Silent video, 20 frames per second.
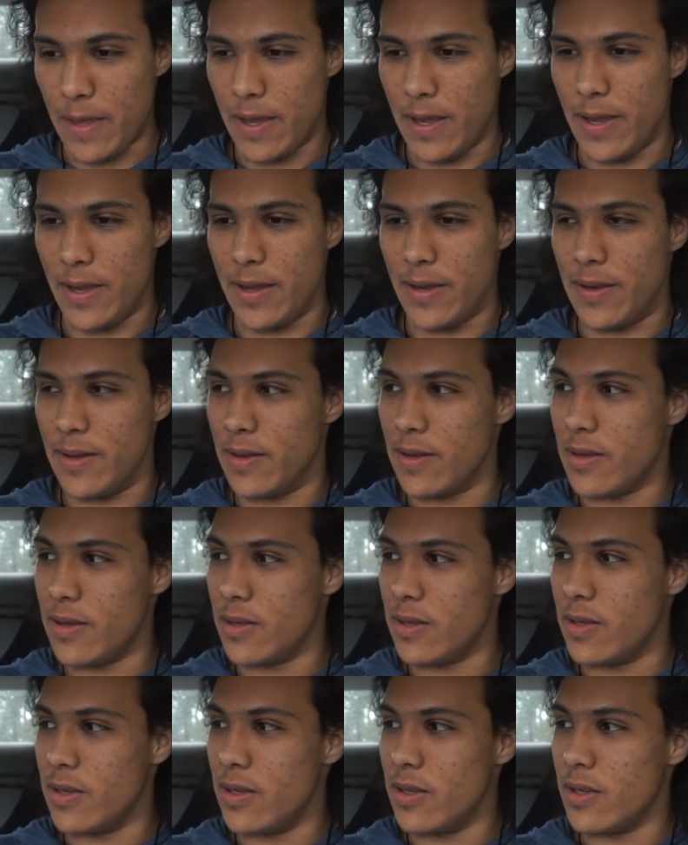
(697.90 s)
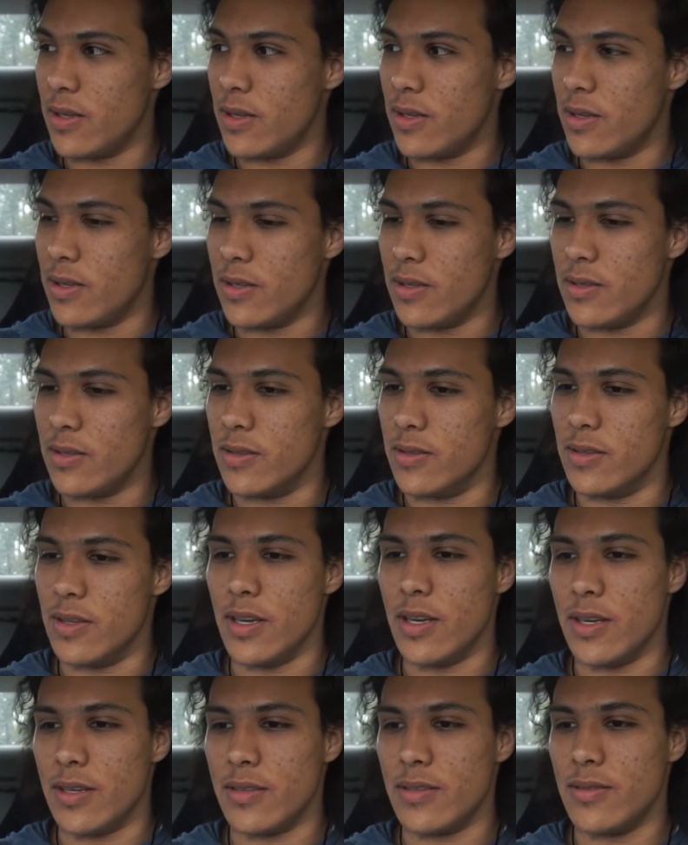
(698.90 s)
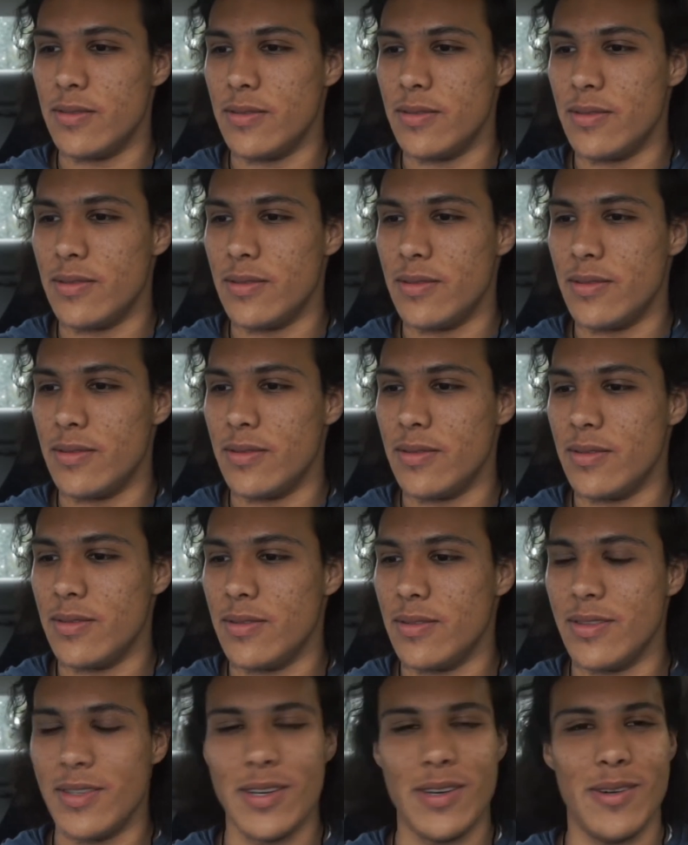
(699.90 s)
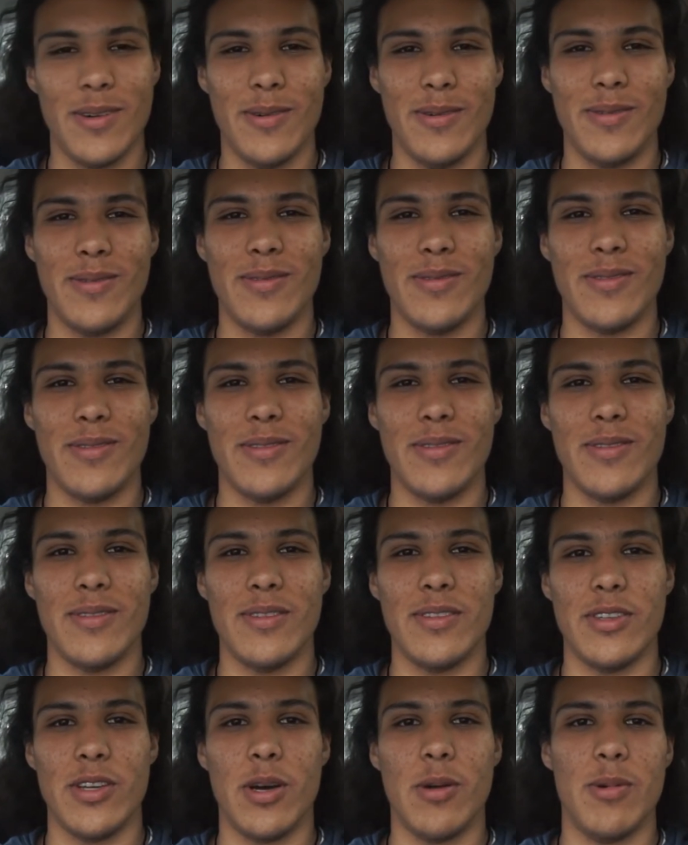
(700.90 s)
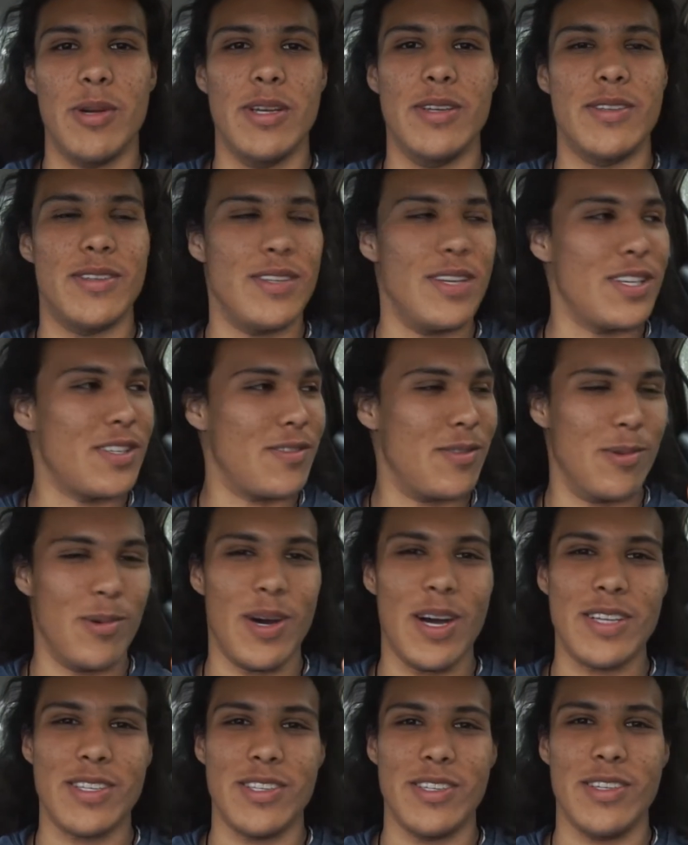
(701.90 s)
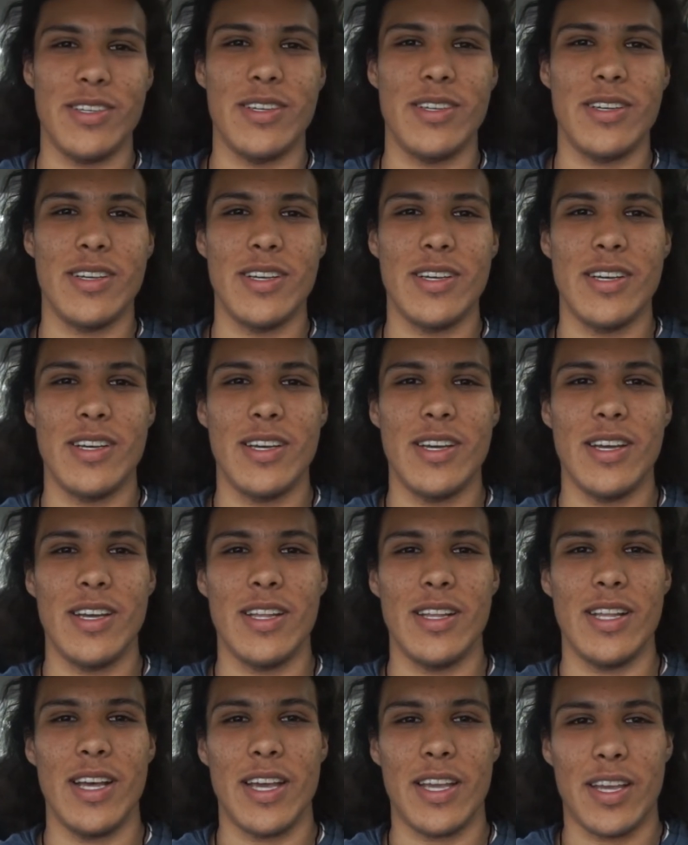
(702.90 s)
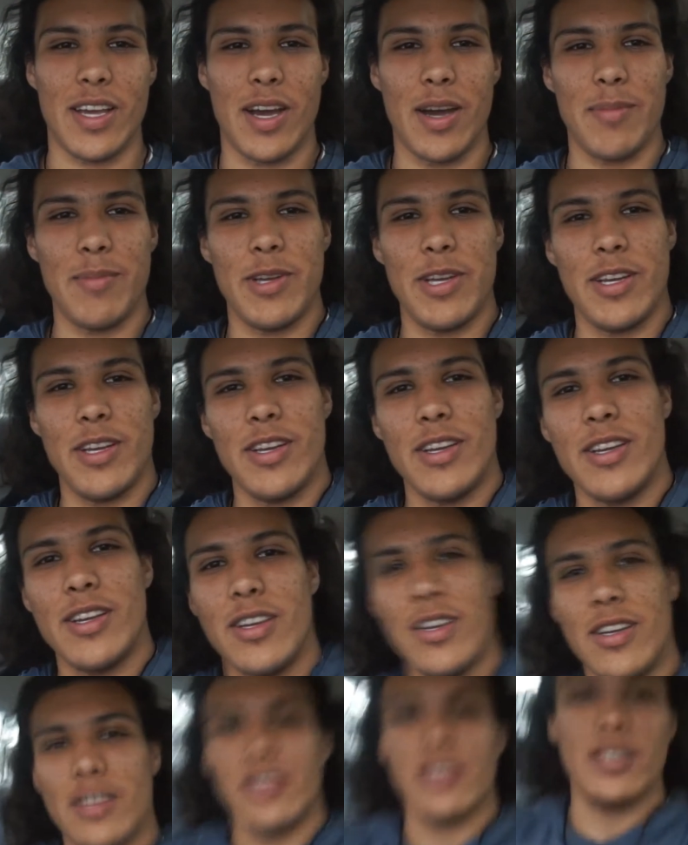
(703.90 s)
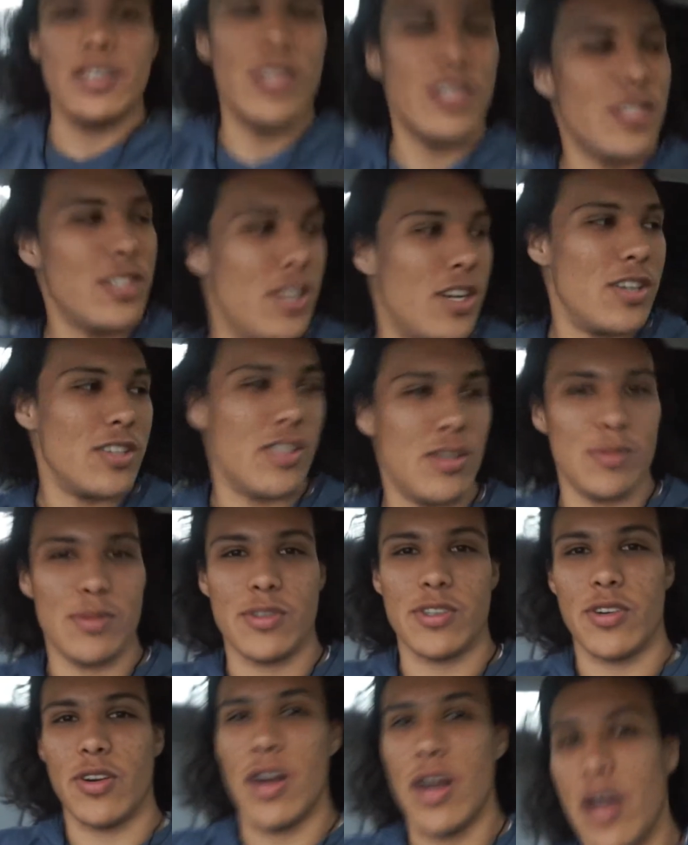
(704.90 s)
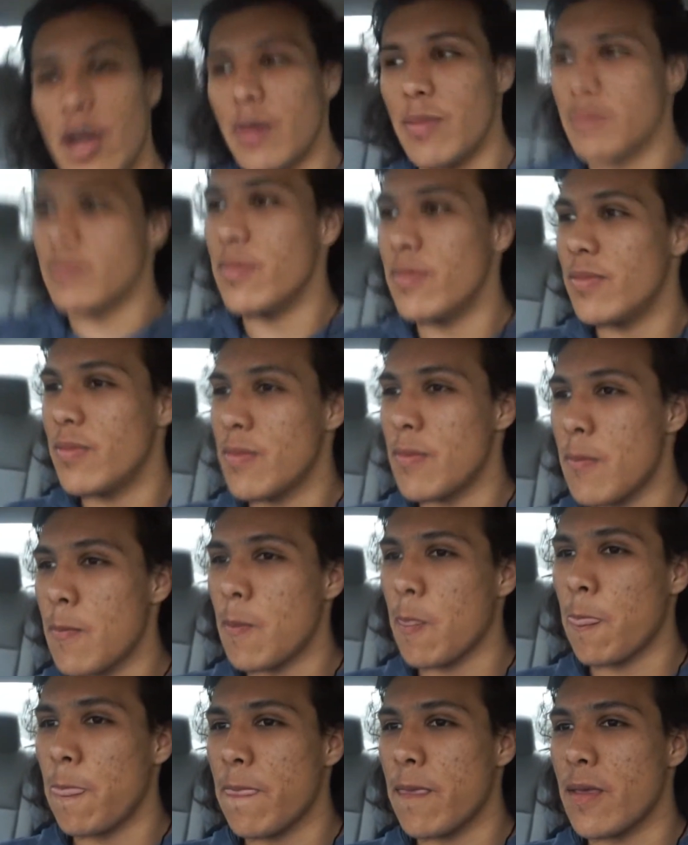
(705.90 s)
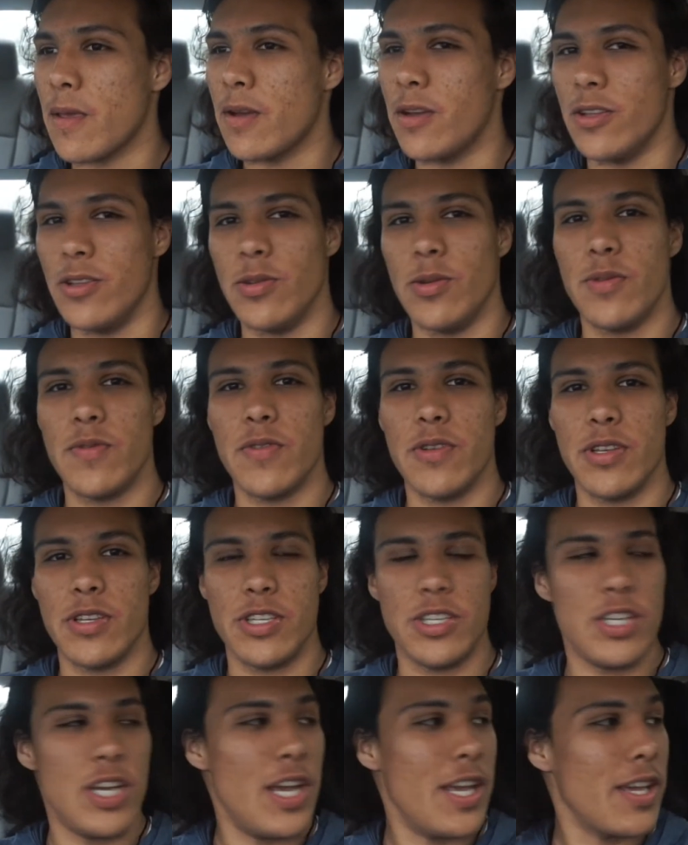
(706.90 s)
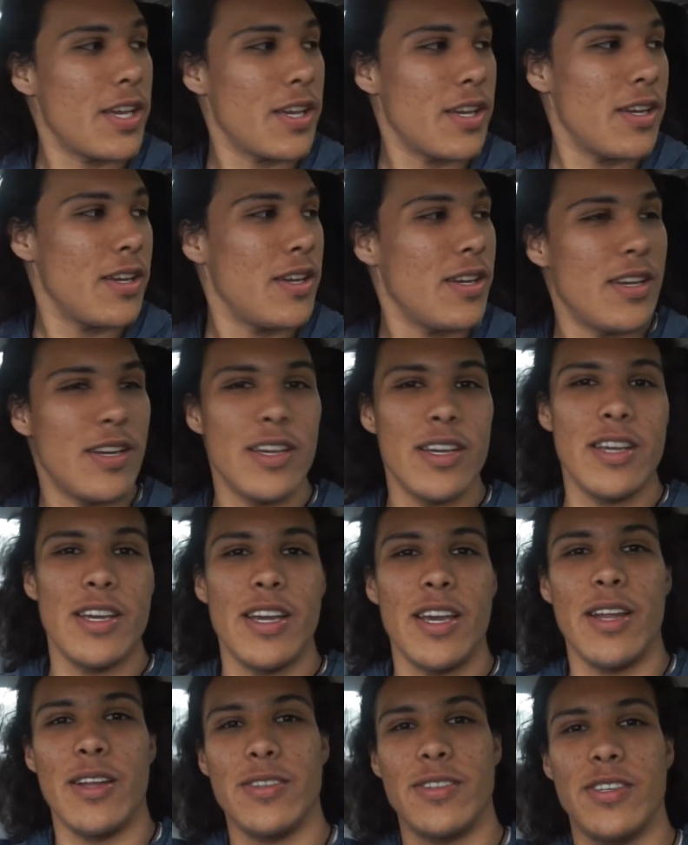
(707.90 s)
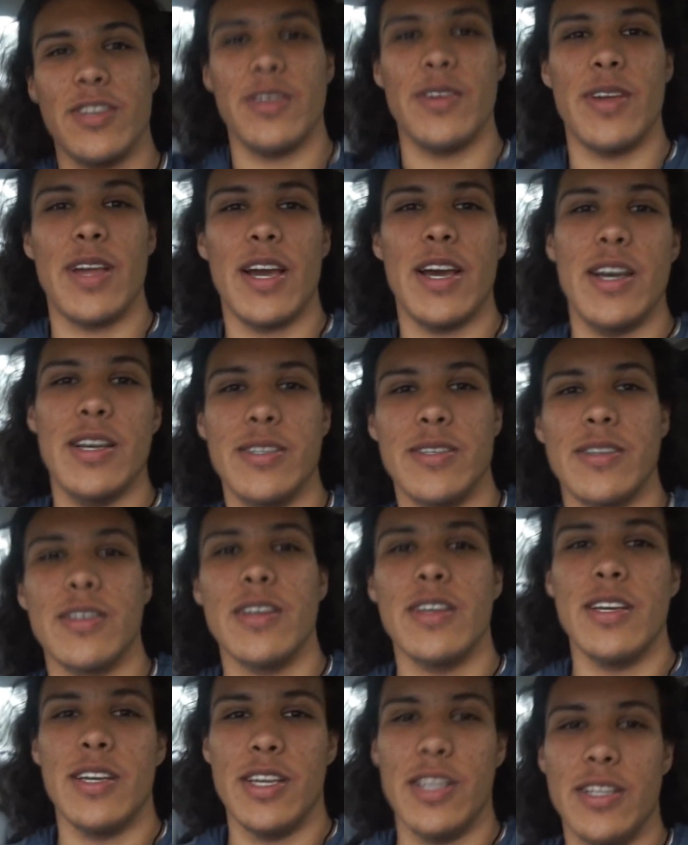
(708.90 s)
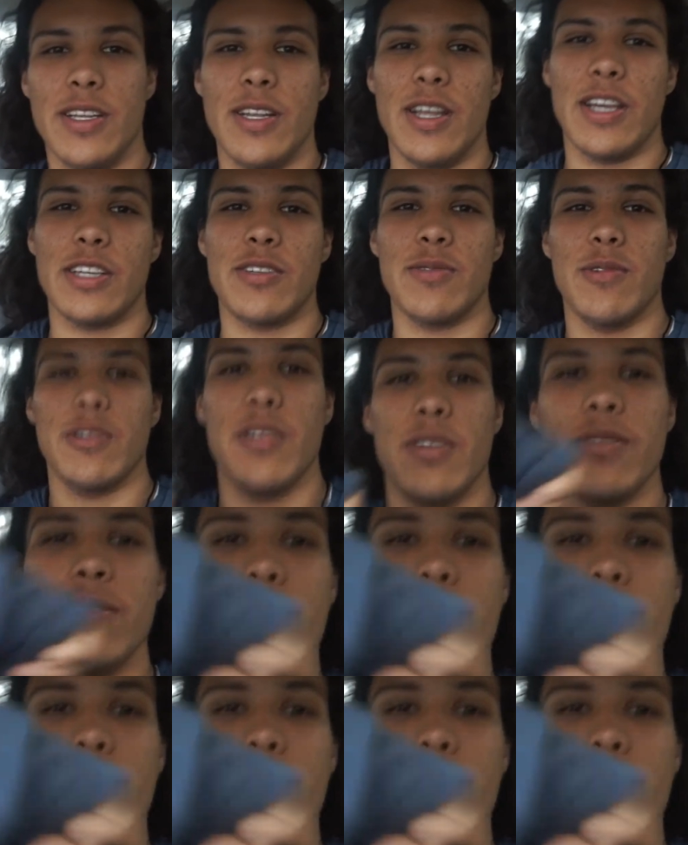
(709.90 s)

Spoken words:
And yeah, so as always, thanks for watching. Like, comment, share, subscribe, do it for the shake, and I'll see you guys in the next one.